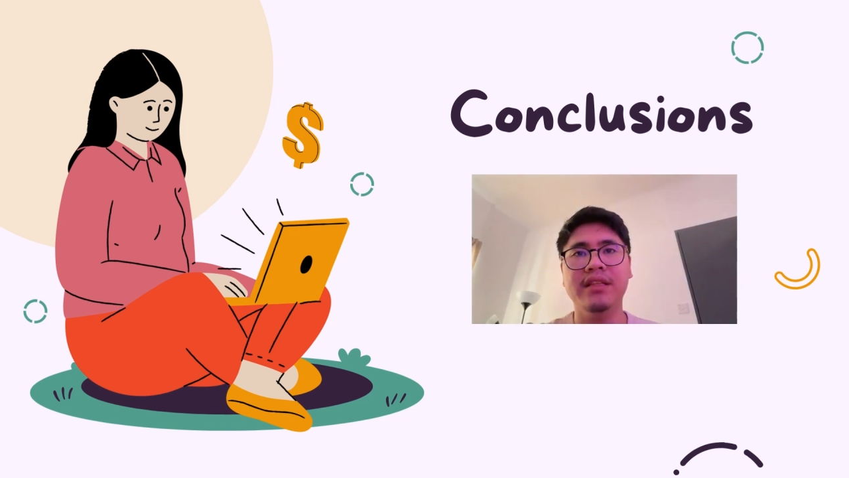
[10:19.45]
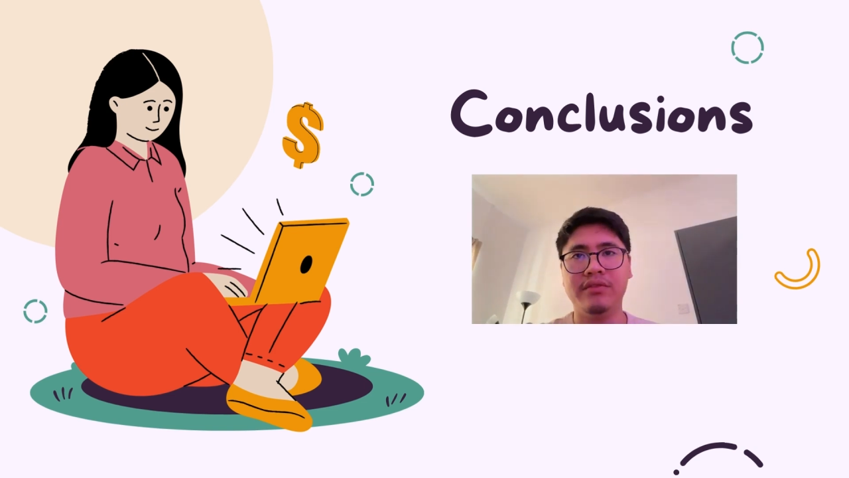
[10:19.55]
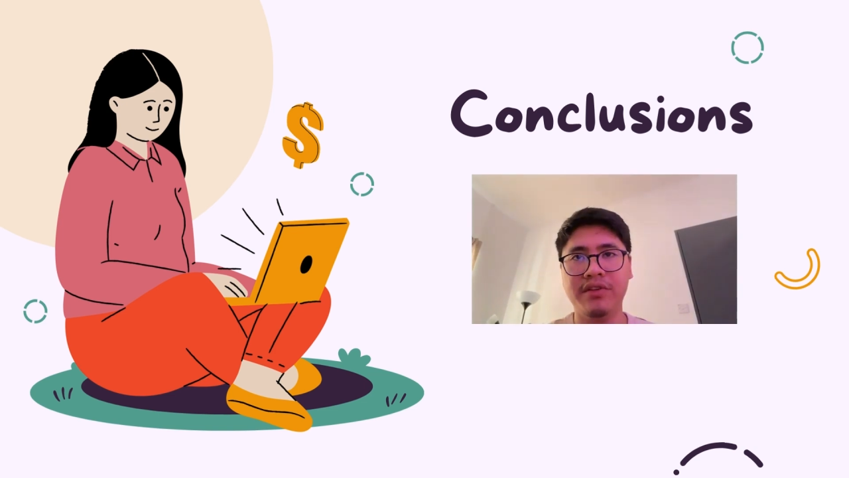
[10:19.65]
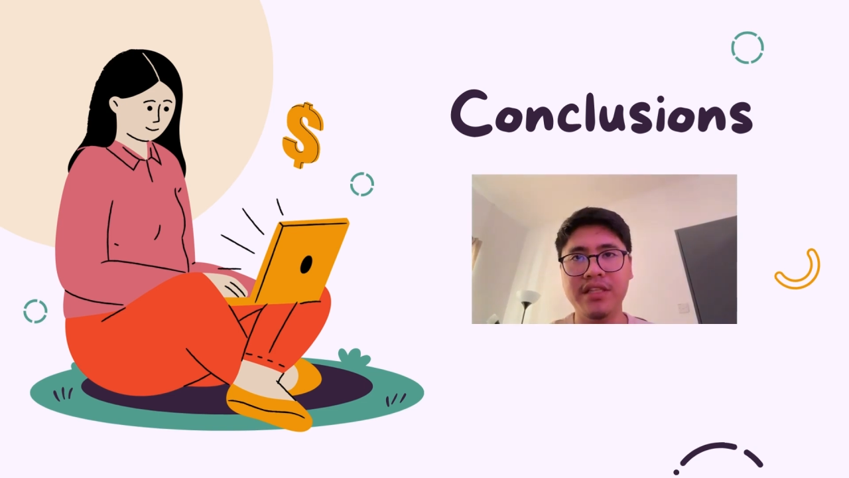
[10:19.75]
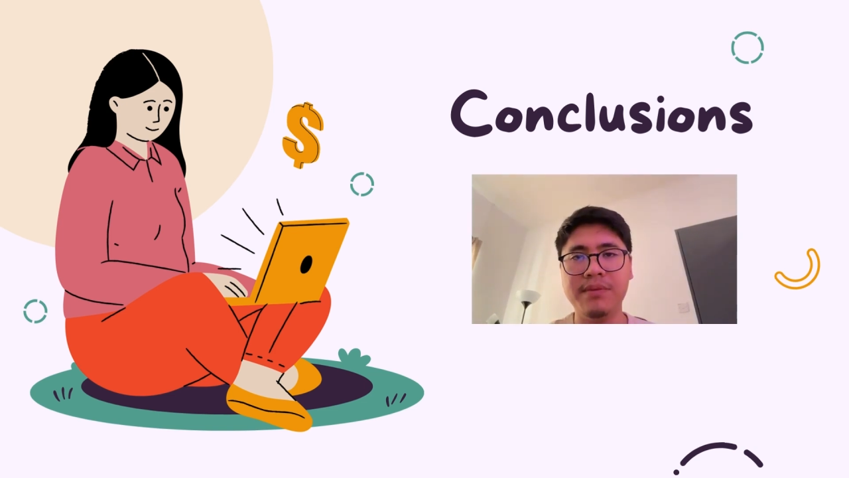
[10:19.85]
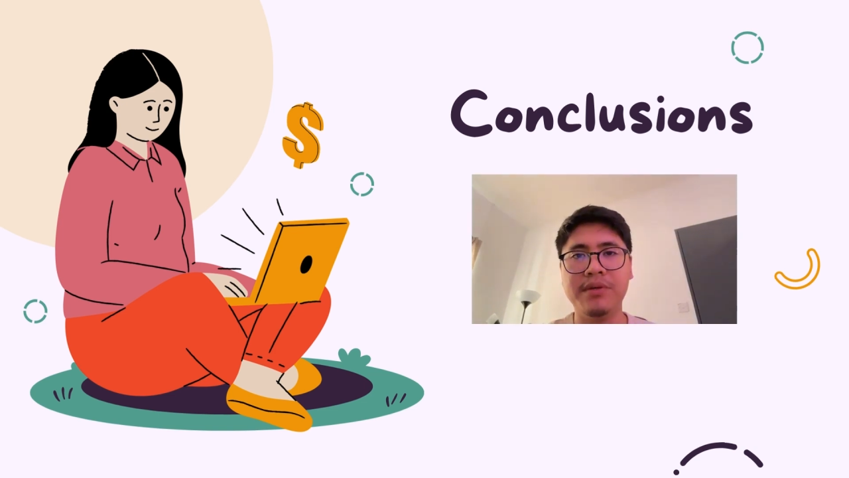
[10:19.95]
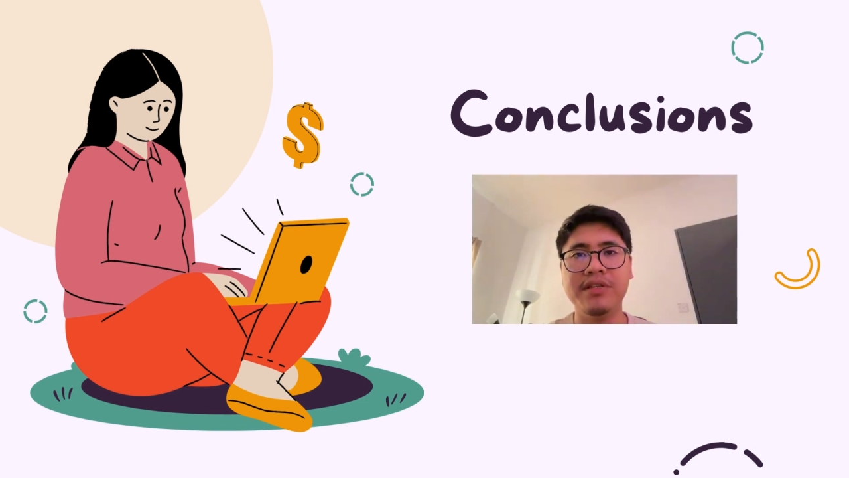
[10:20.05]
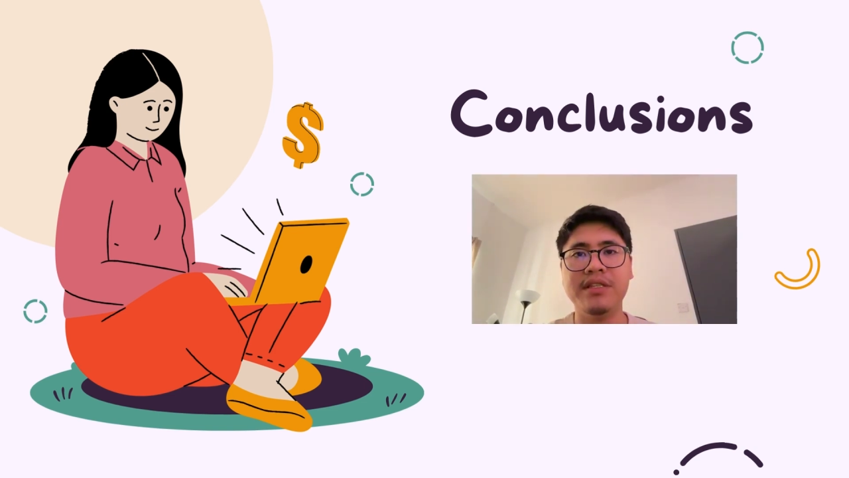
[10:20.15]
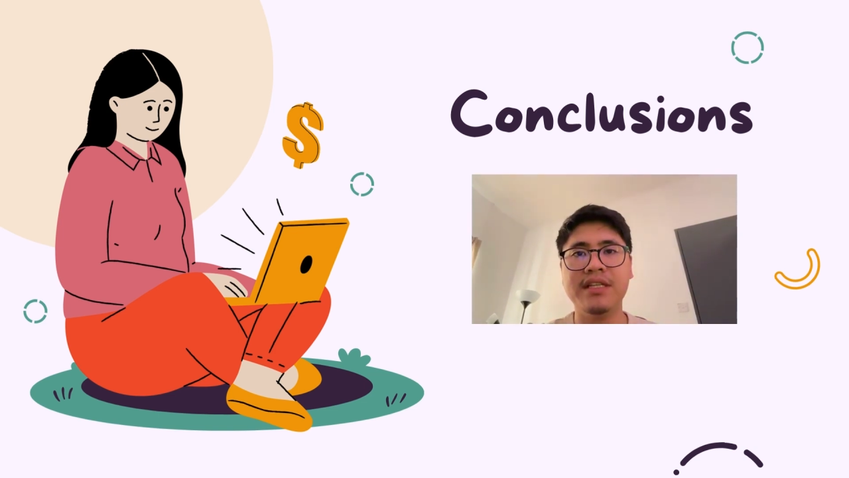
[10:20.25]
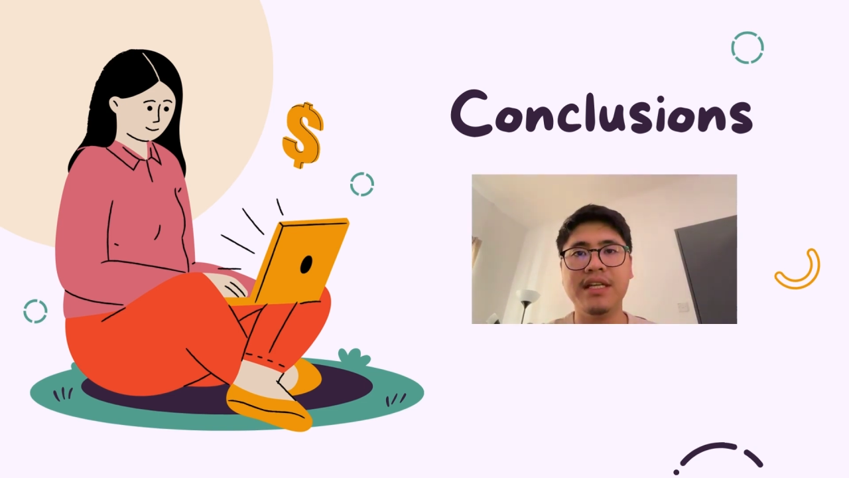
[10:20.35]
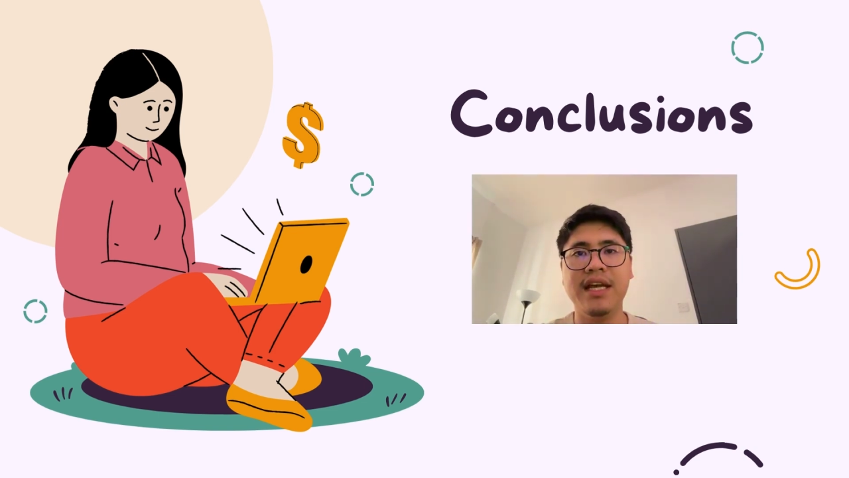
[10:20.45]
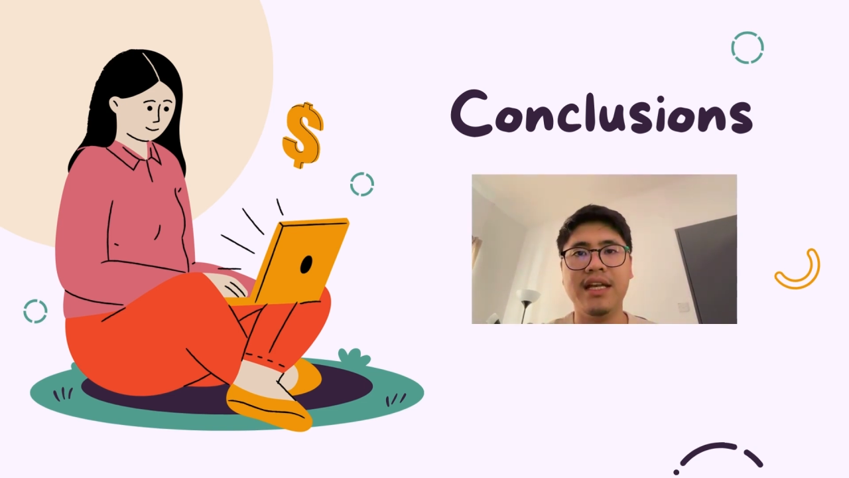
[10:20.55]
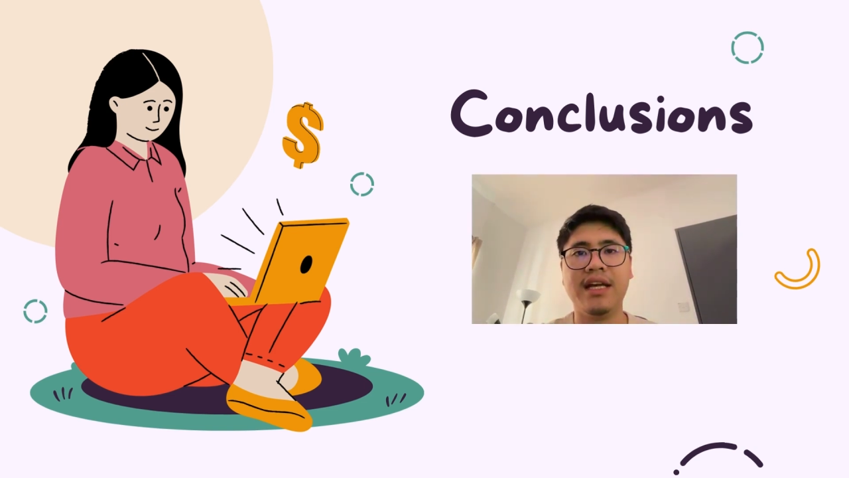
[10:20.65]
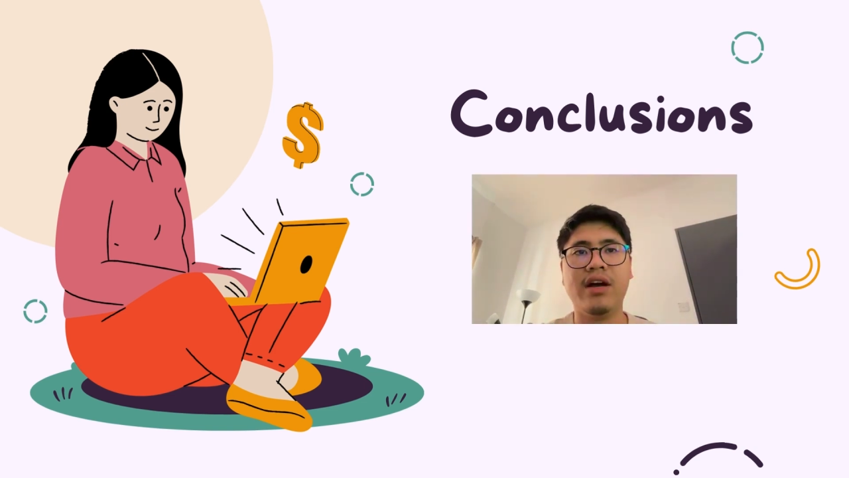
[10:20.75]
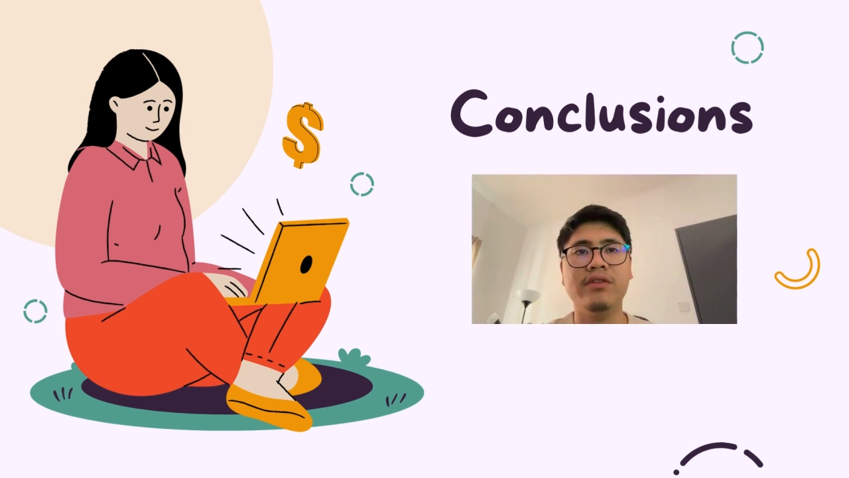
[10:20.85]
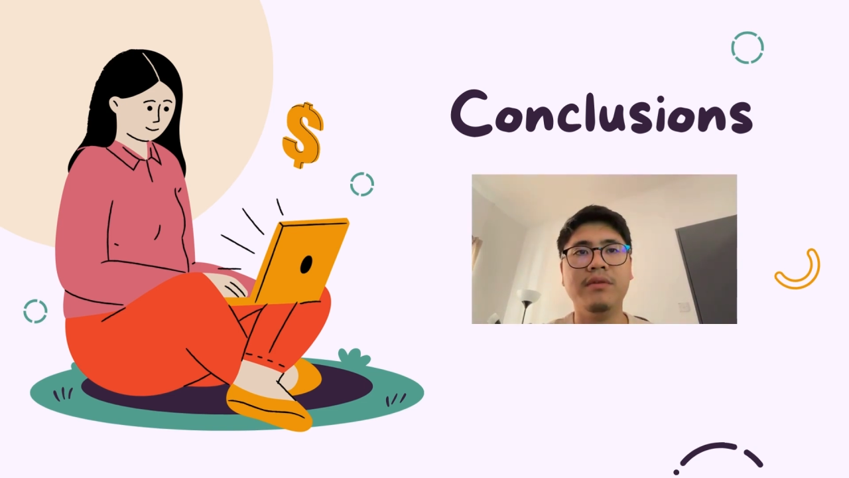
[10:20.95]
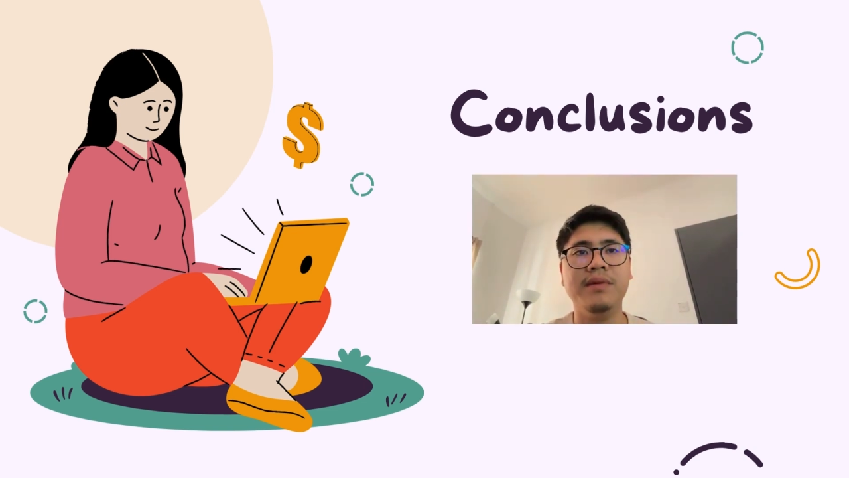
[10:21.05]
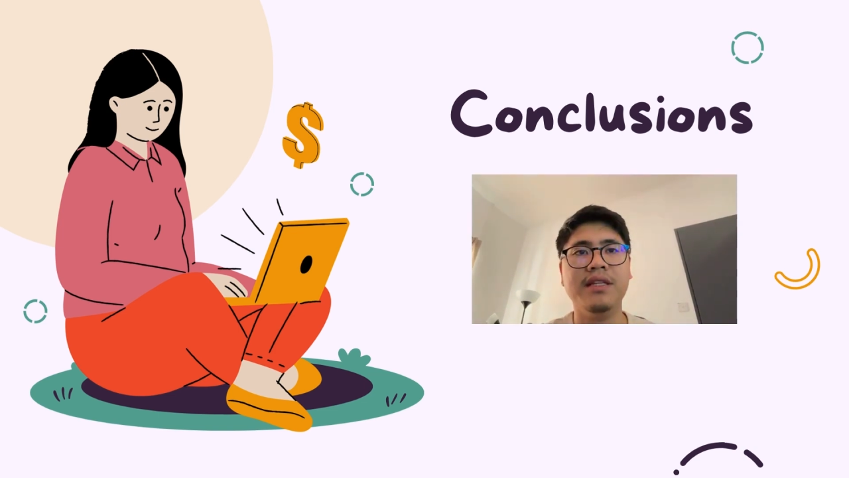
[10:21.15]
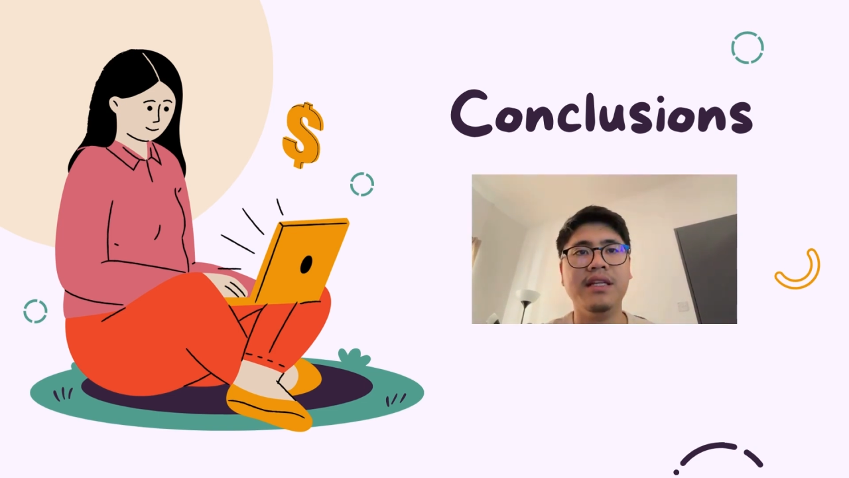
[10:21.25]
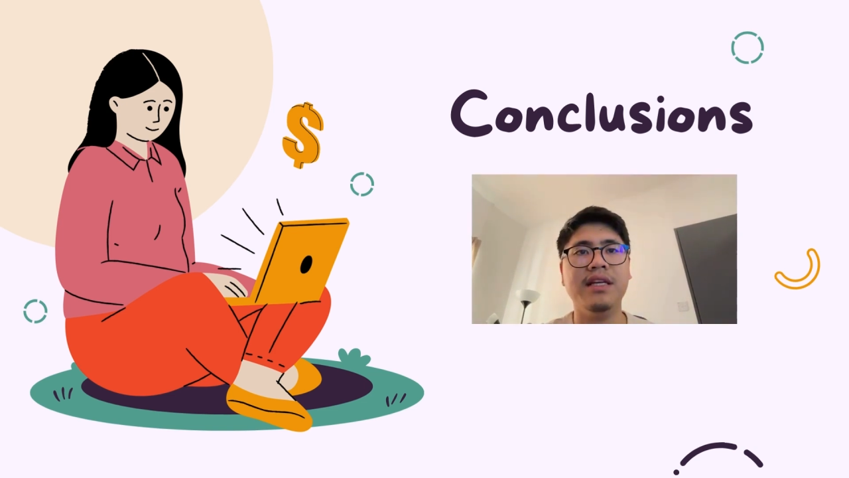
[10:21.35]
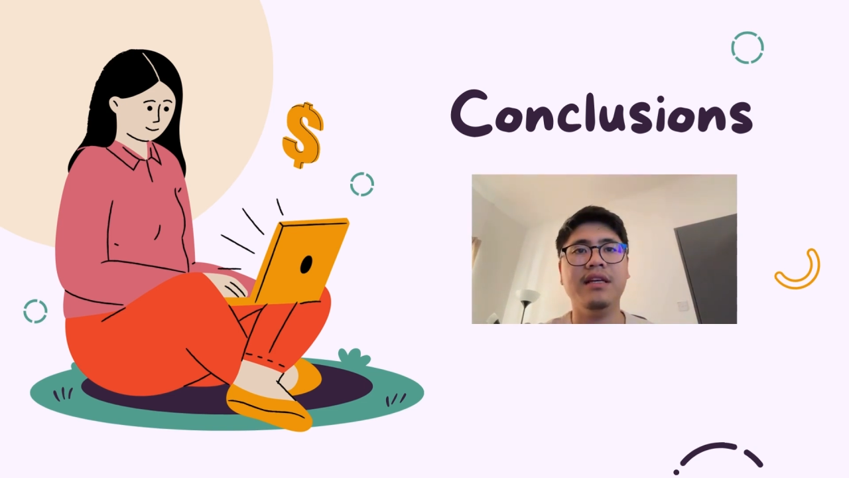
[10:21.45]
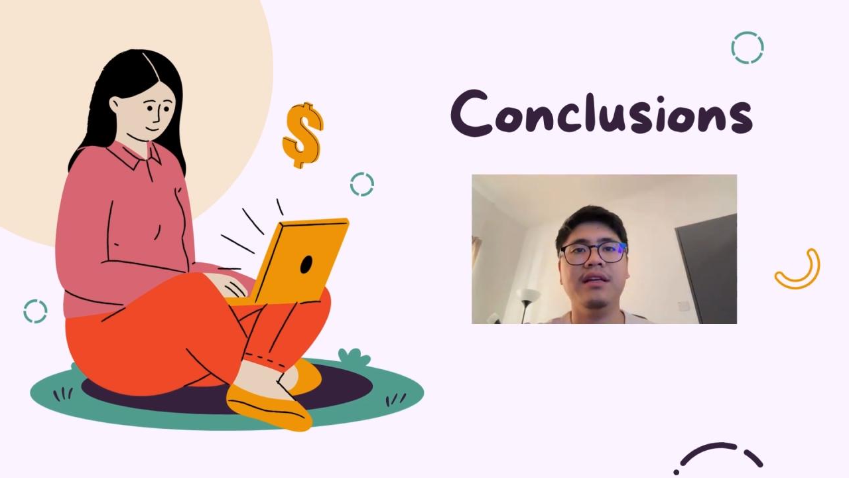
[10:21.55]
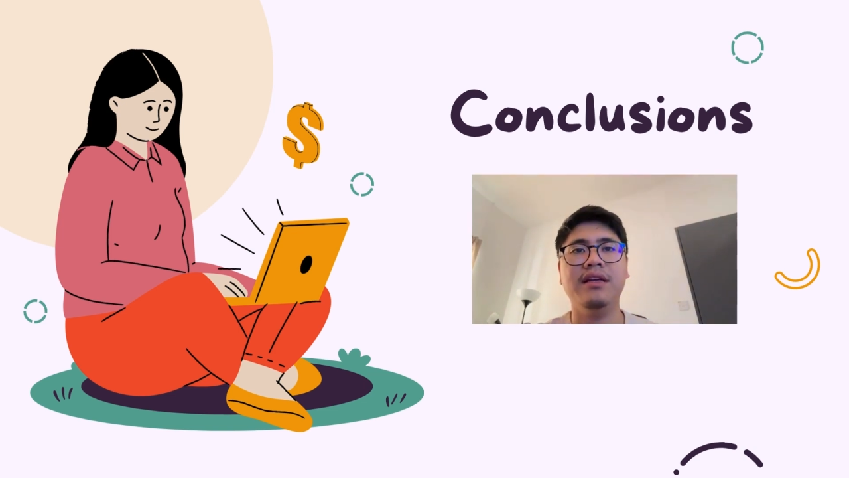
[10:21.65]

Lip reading: transparency, and accountability.